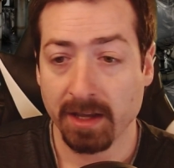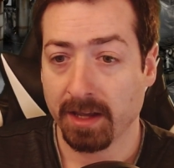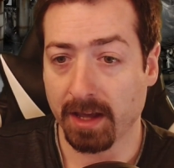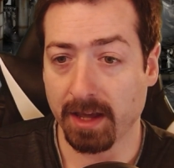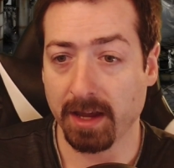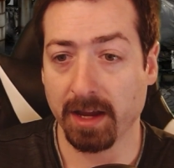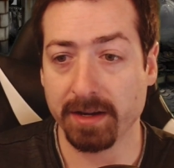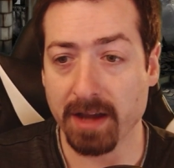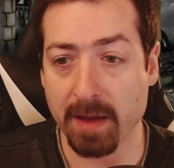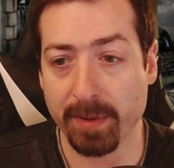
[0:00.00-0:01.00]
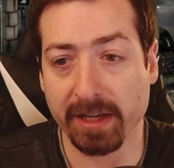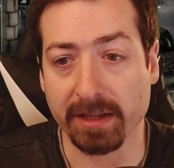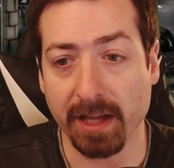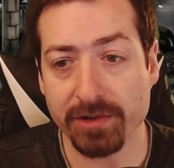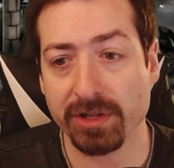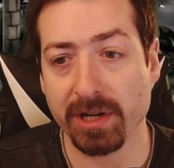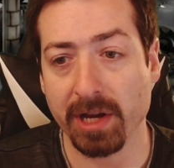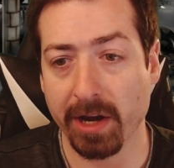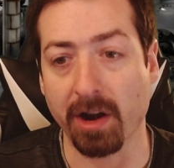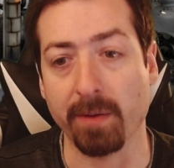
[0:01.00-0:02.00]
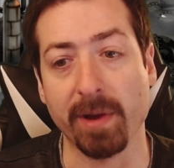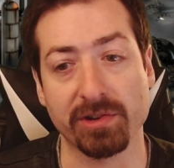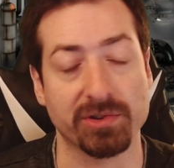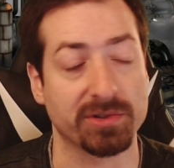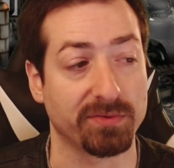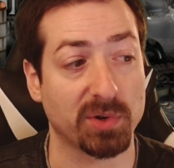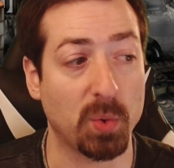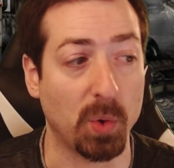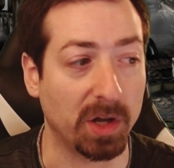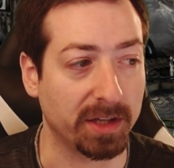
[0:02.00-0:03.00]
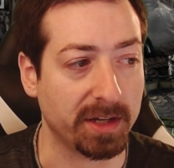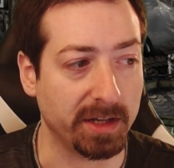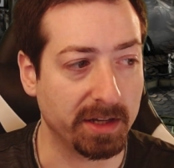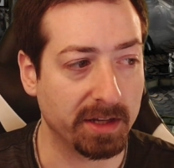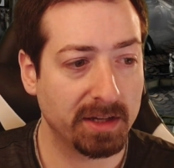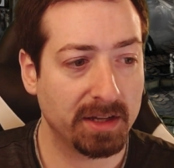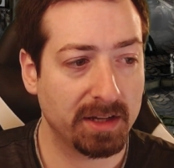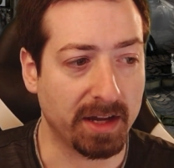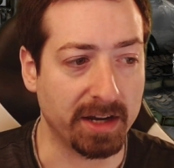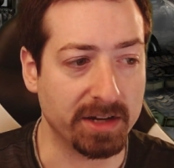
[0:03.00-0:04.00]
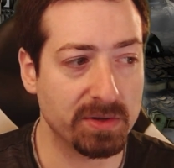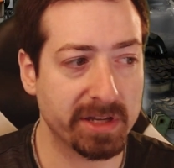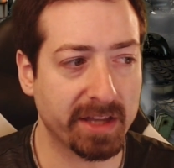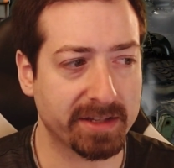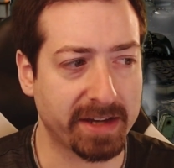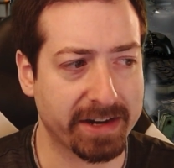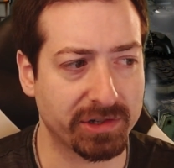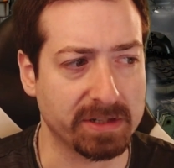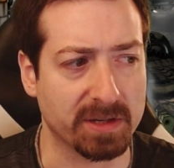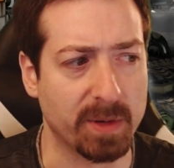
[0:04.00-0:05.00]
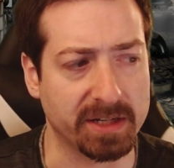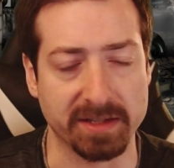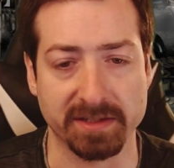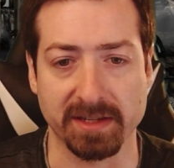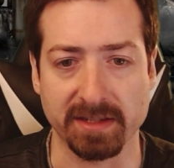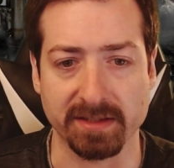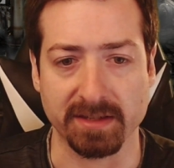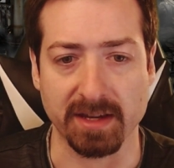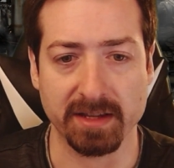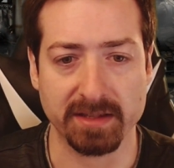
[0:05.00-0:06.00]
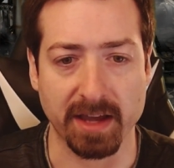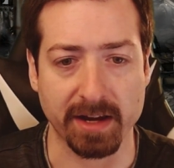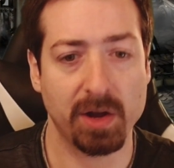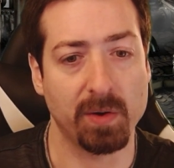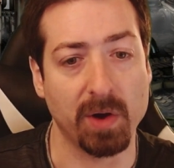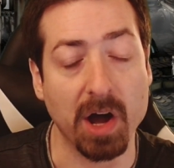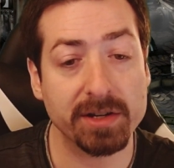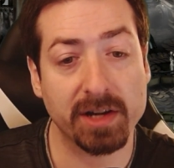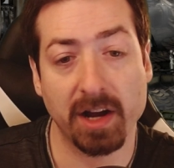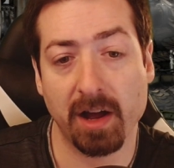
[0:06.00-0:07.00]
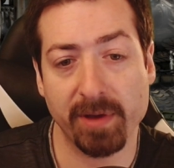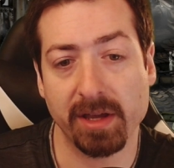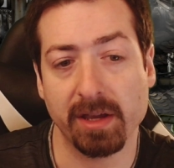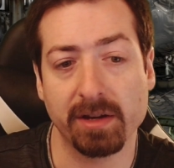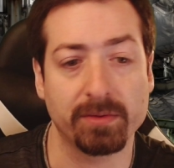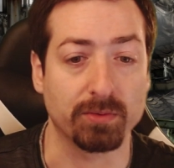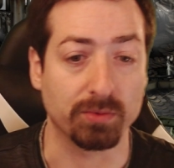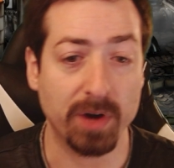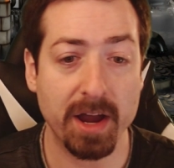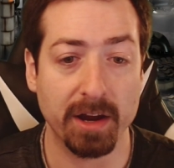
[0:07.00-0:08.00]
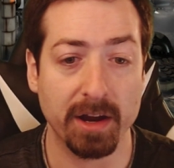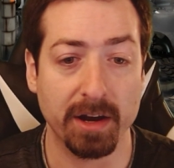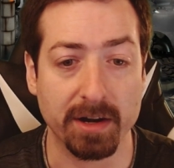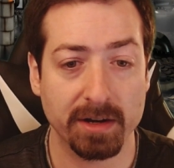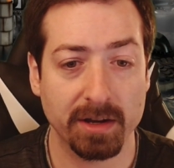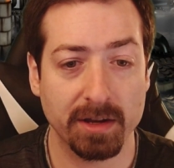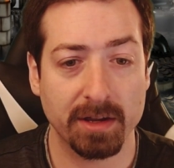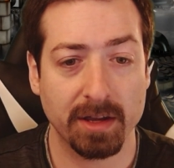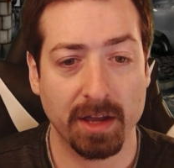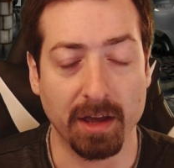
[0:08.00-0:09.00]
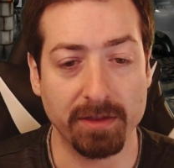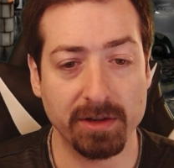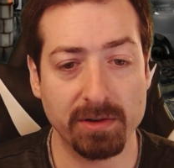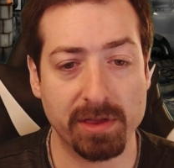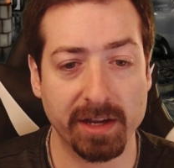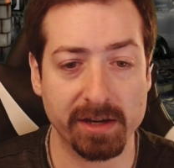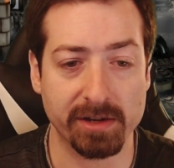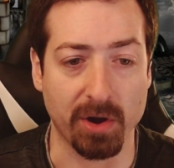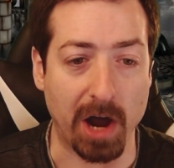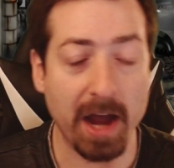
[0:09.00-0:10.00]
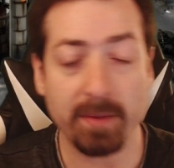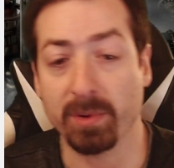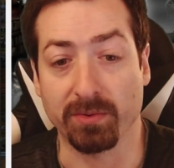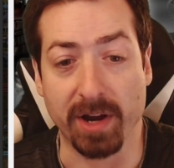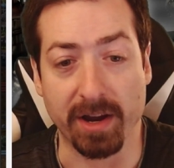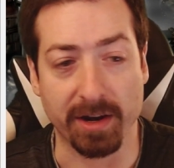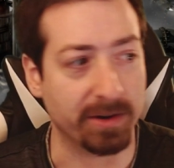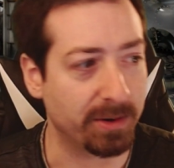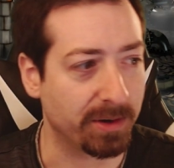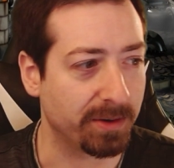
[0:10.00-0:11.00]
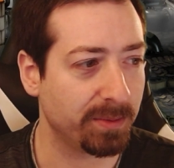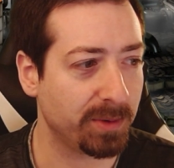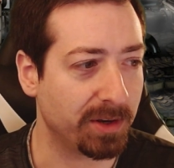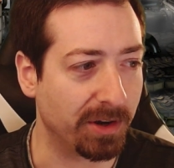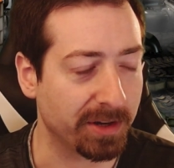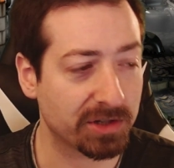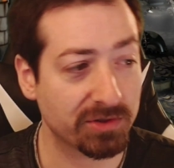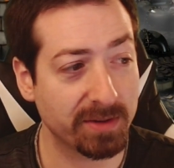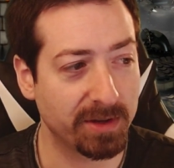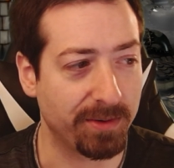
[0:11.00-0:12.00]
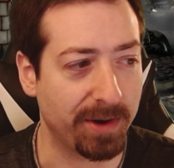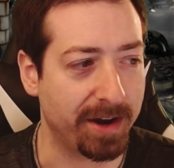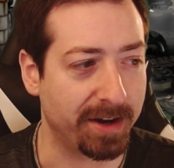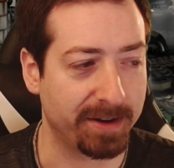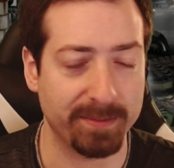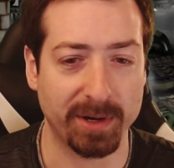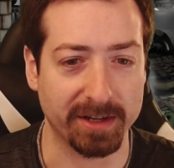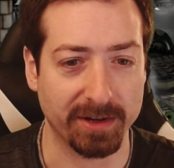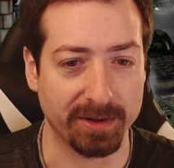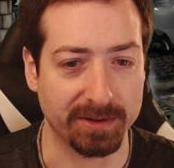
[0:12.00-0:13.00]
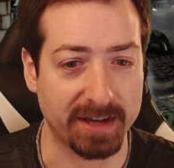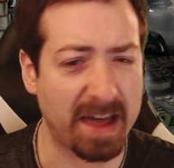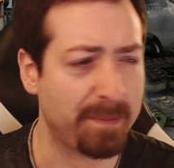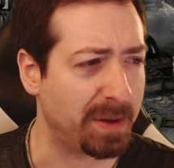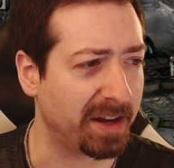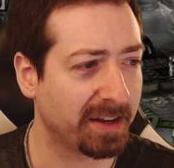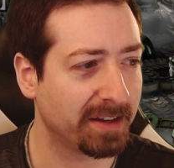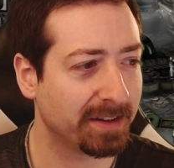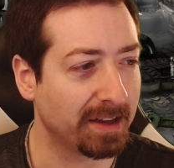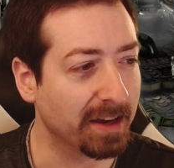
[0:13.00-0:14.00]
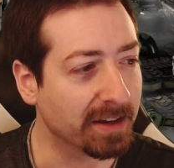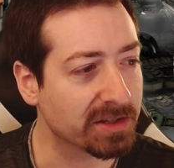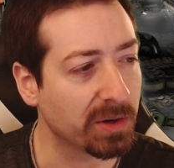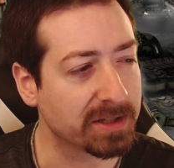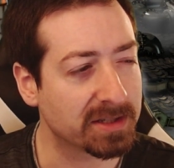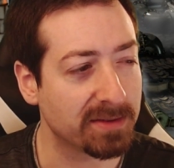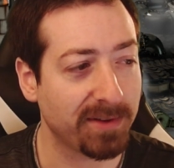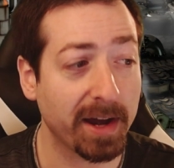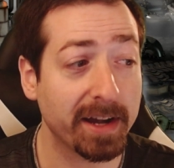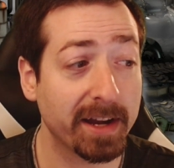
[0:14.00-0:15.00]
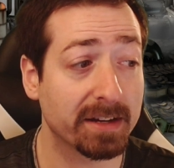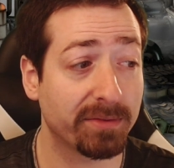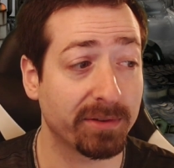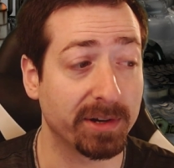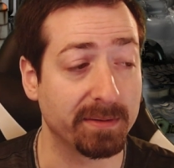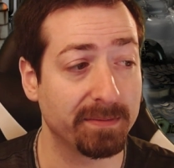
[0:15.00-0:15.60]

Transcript: and epic and legendary are measures of quality. And I do think that's actually some inconsistency. It's like, oh, uncommon, rare, and then you'd think it'd go hyper rare or, you know, extremely rare, but it goes epic. And so it's defining a different